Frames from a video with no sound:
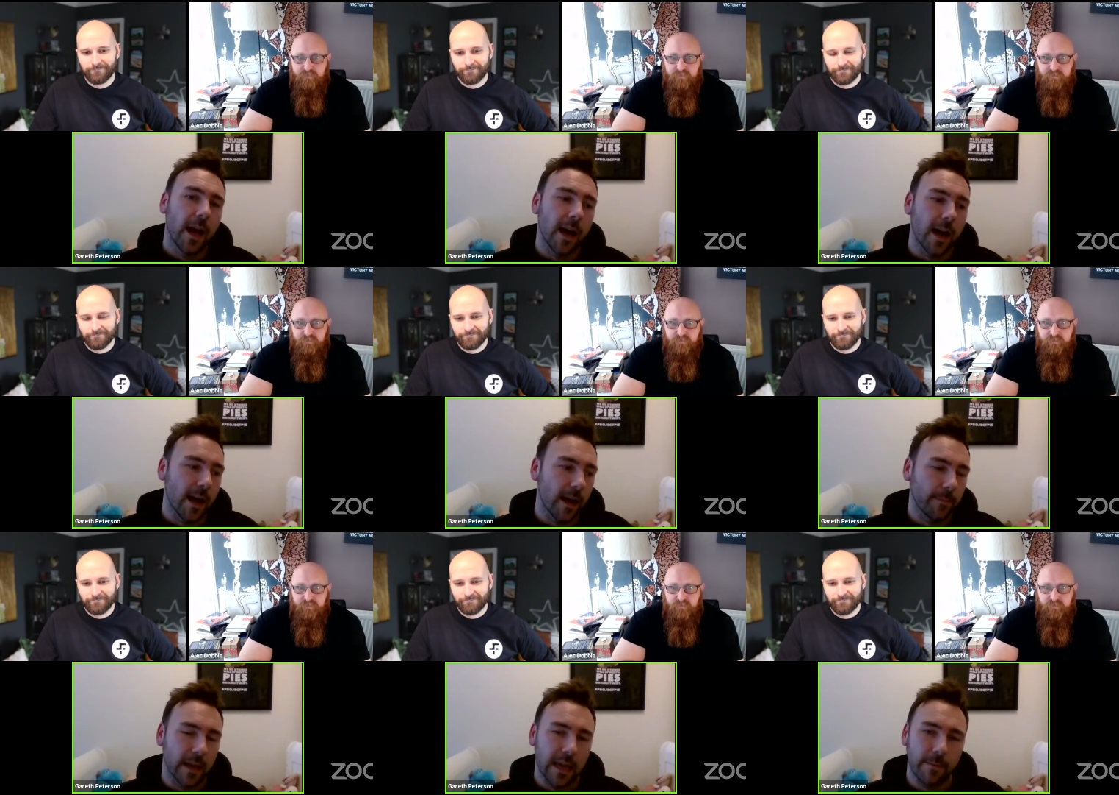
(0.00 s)

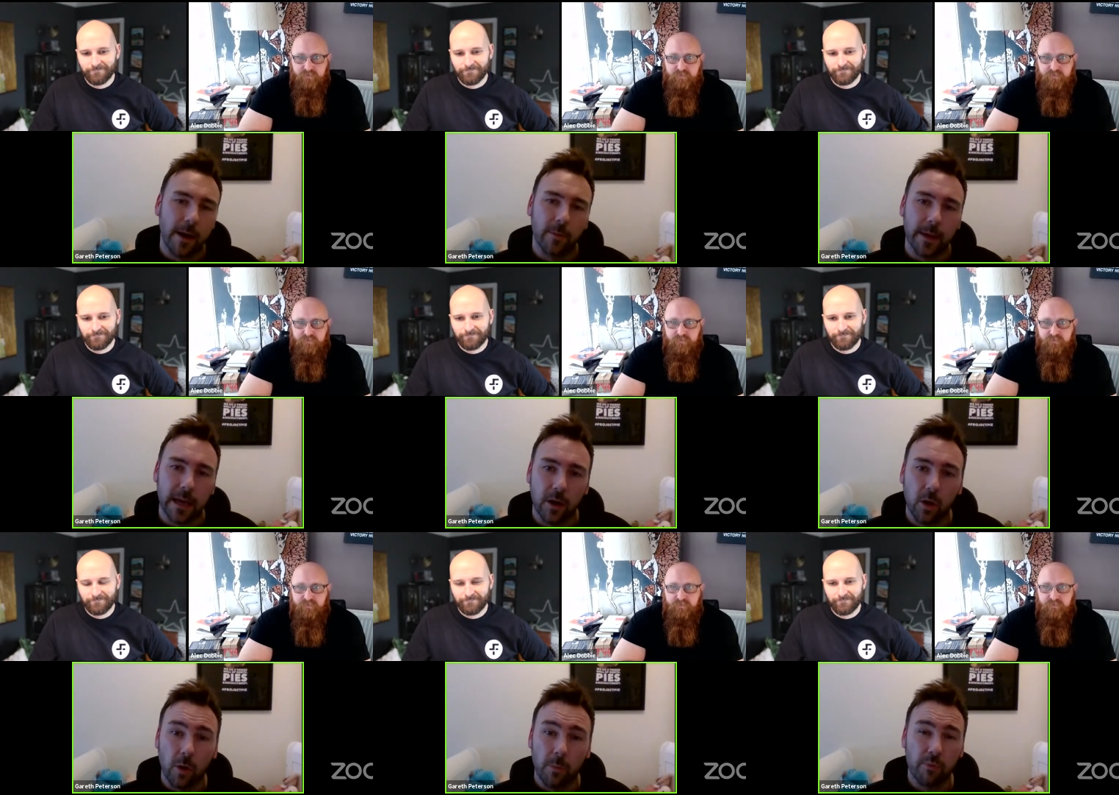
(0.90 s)
Speaker 1: um, email me,
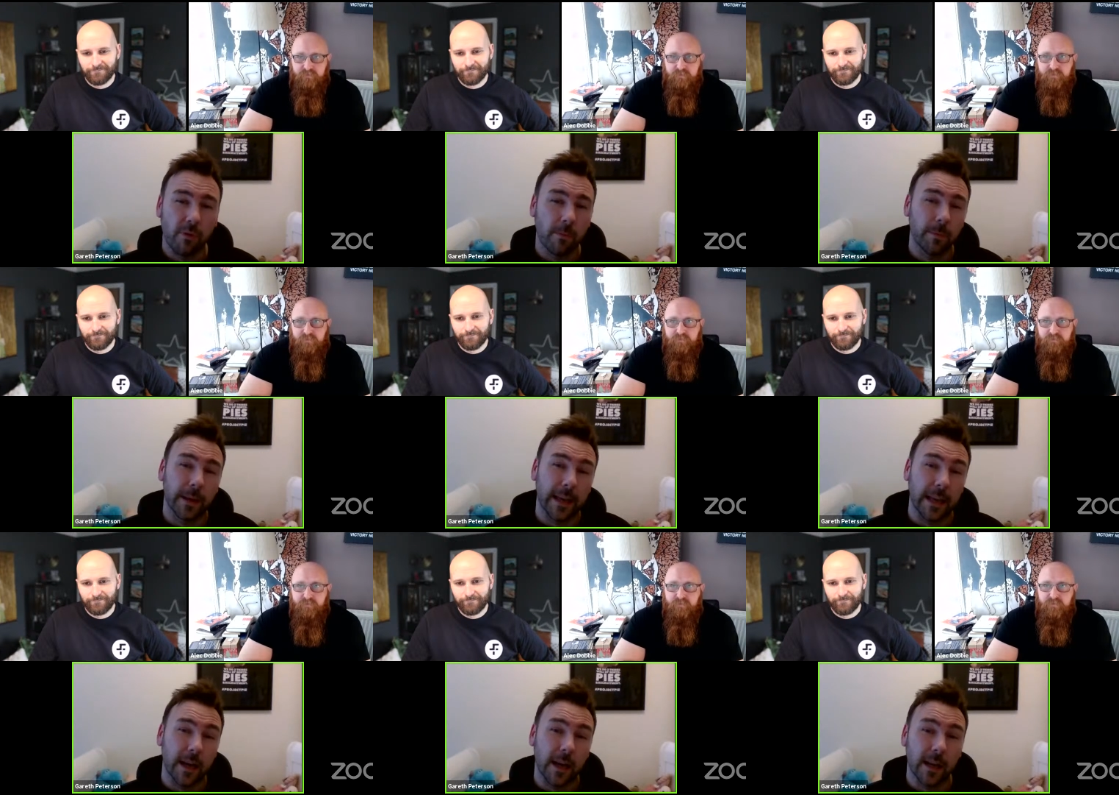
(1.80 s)
or
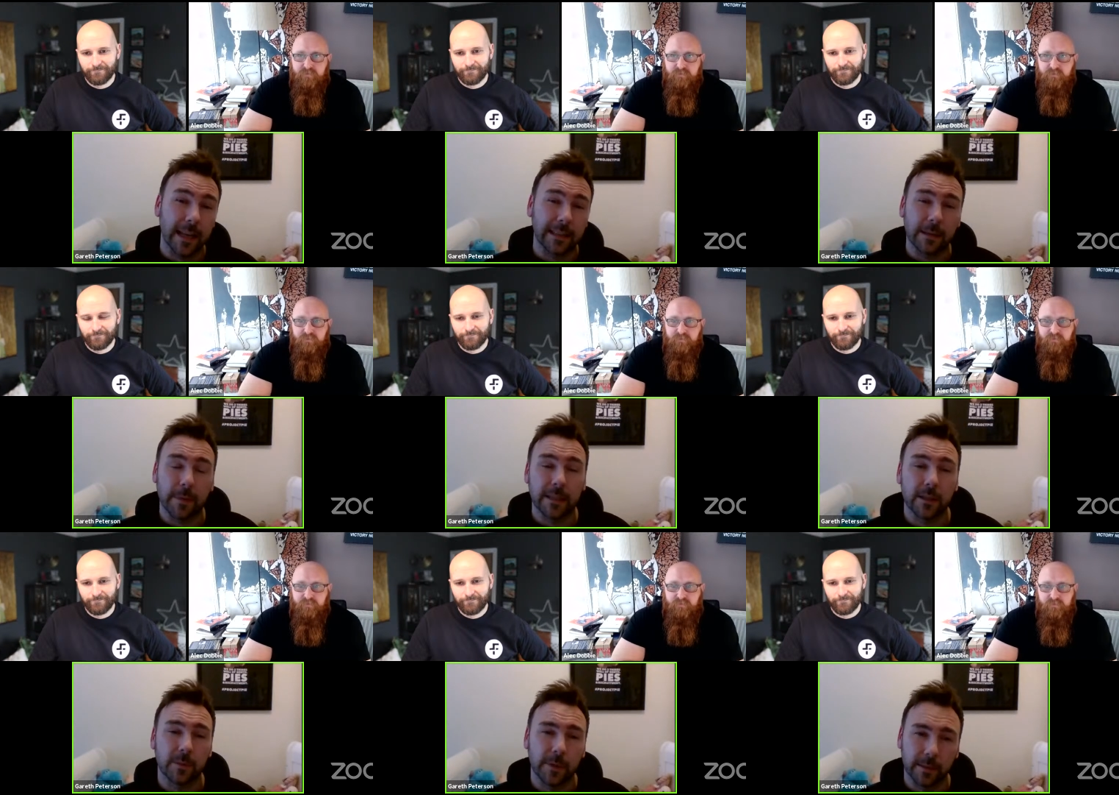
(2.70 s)
probably uh, LinkedIn
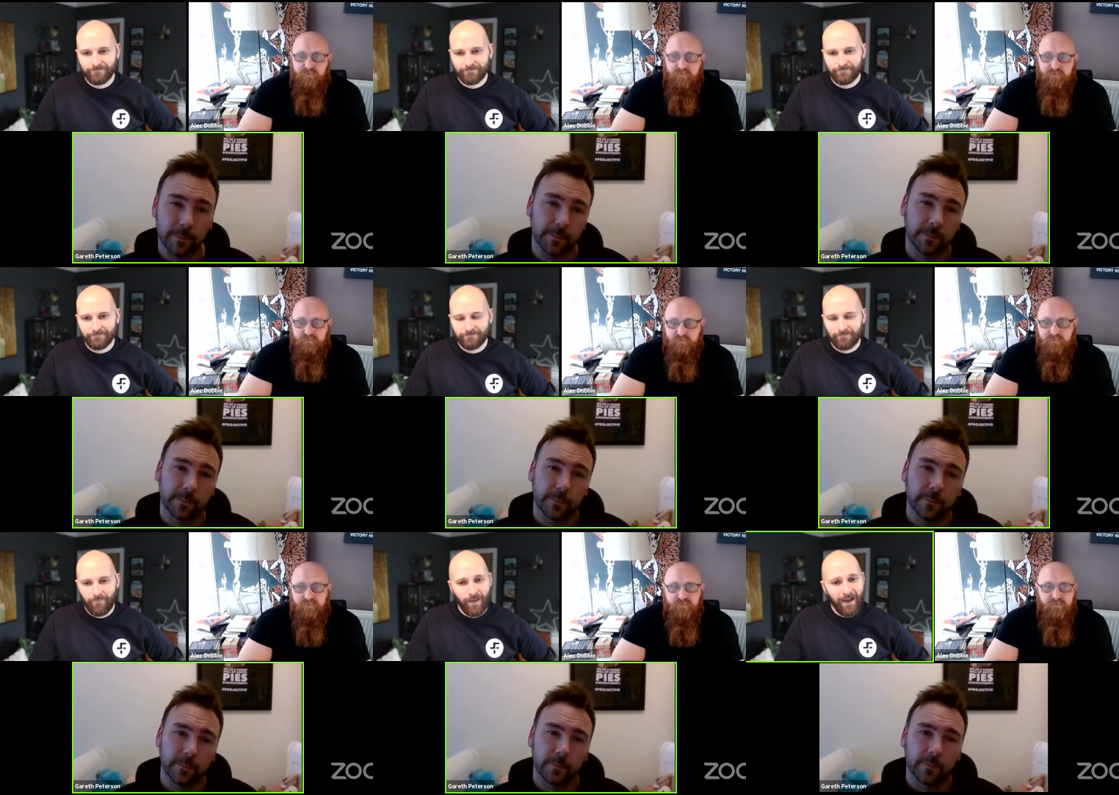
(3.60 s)
message me.
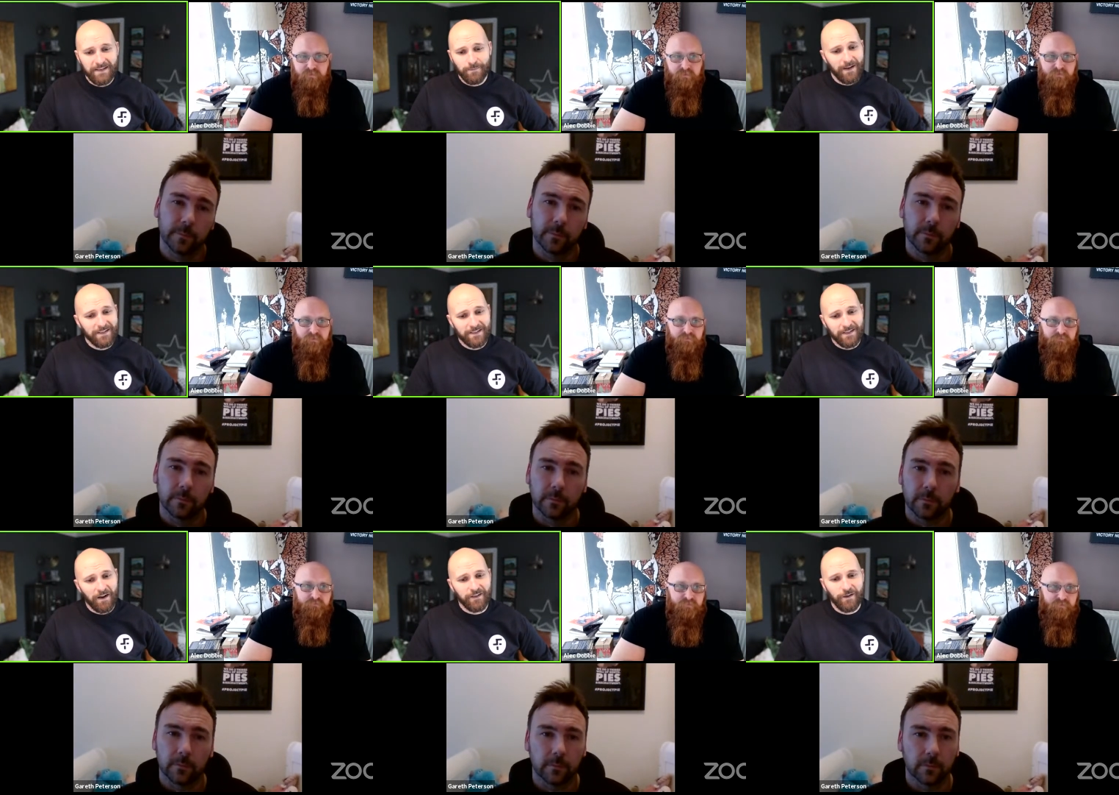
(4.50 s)
Speaker 2: SMS is an
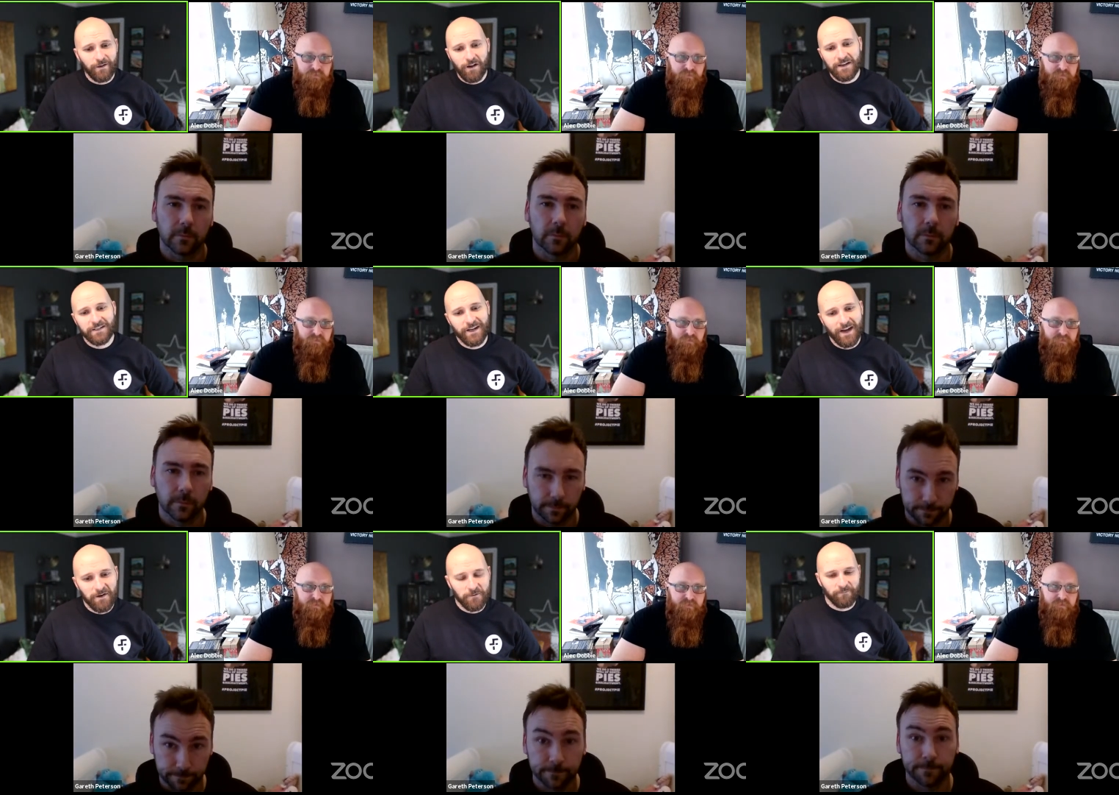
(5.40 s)
underutilized
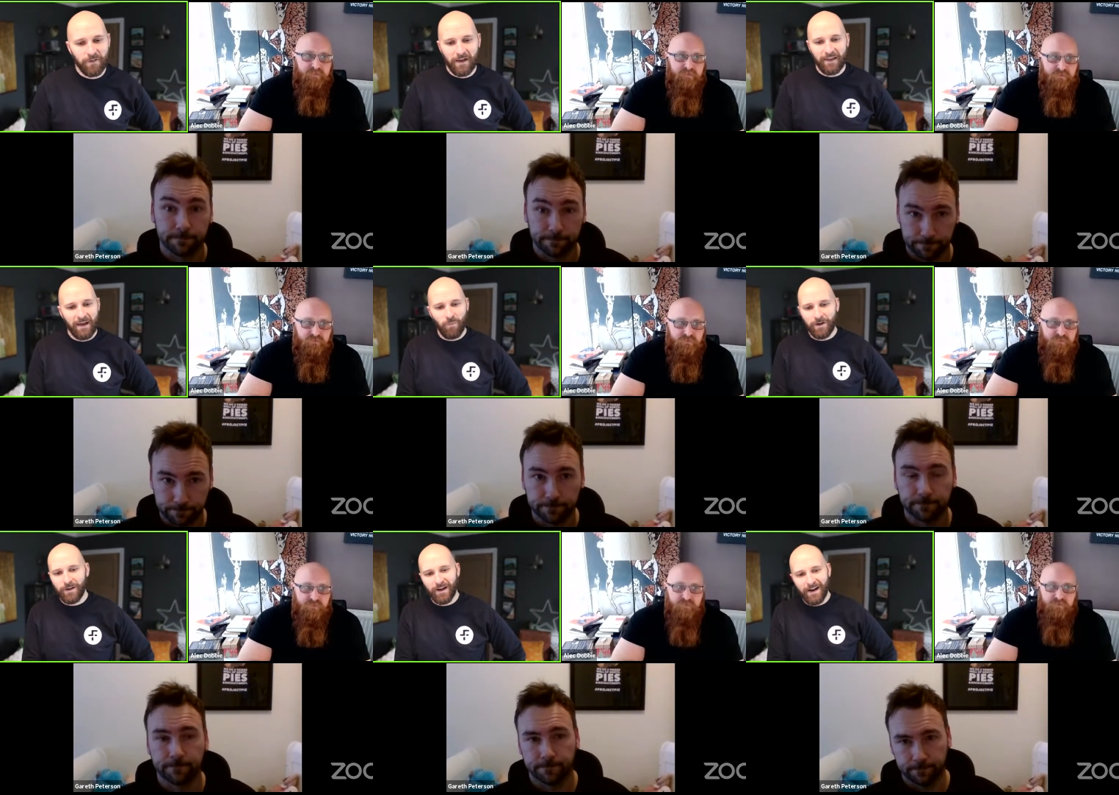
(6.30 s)
channel. Like, and when you get
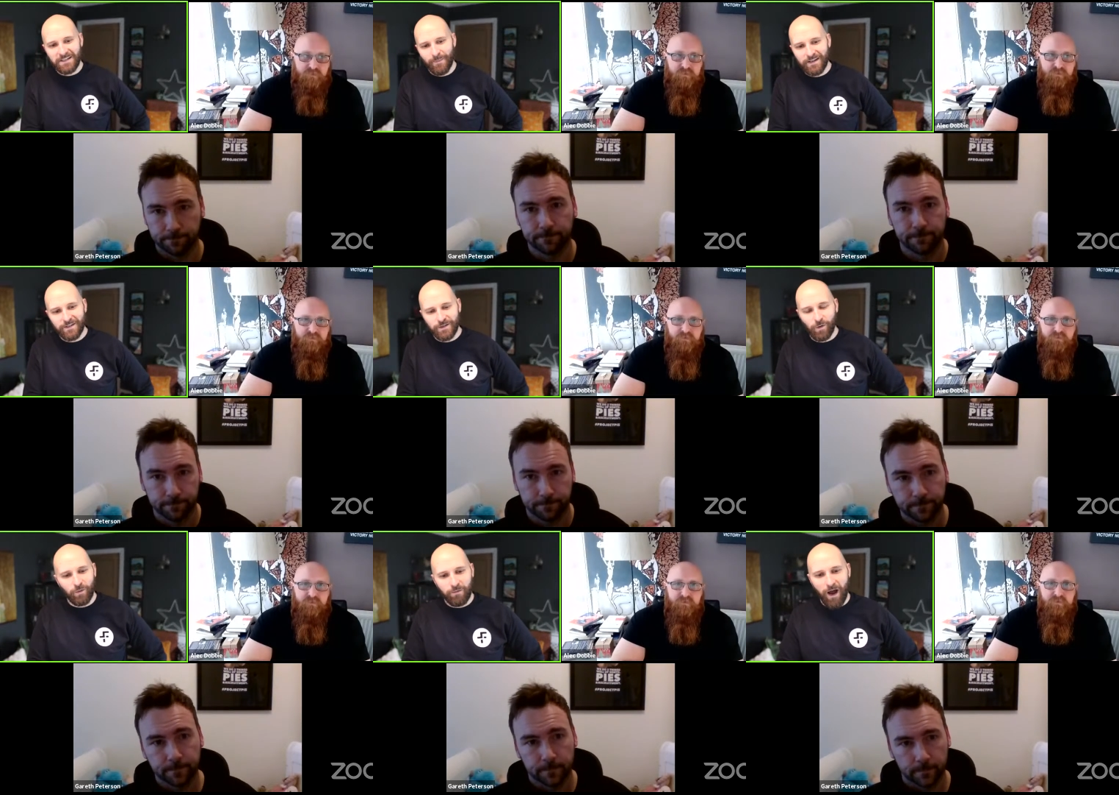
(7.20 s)
an SMS, you're
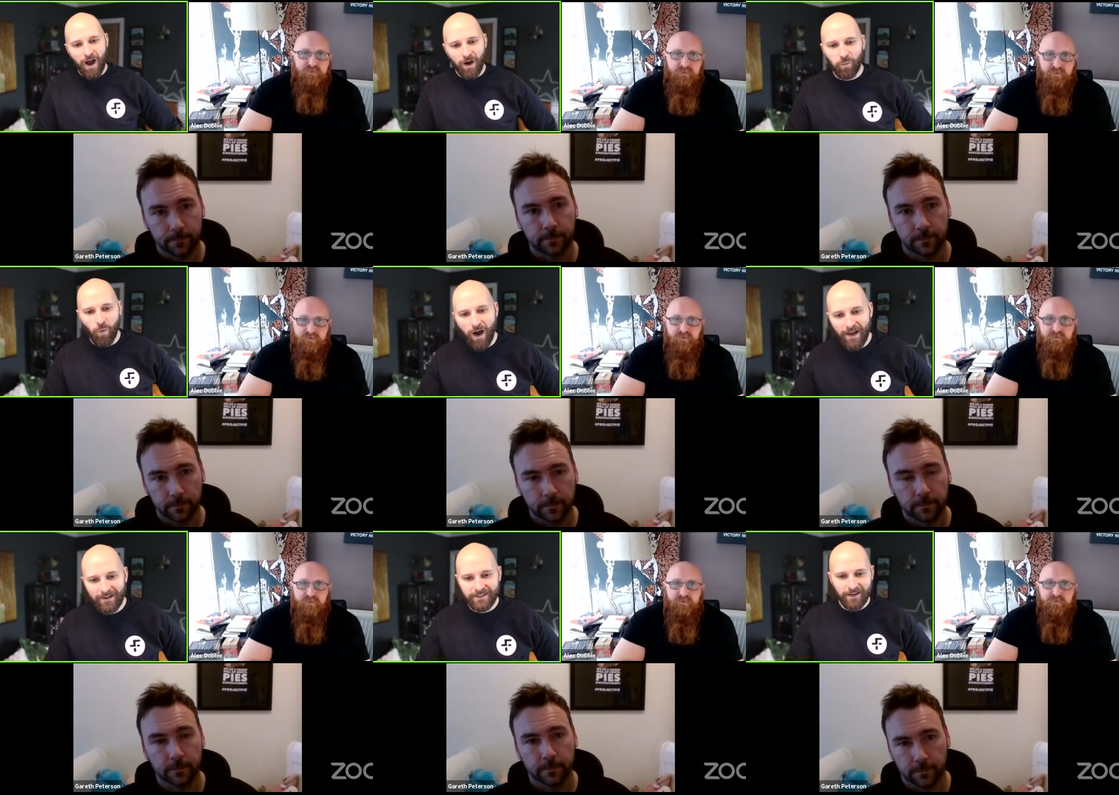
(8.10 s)
hardwired to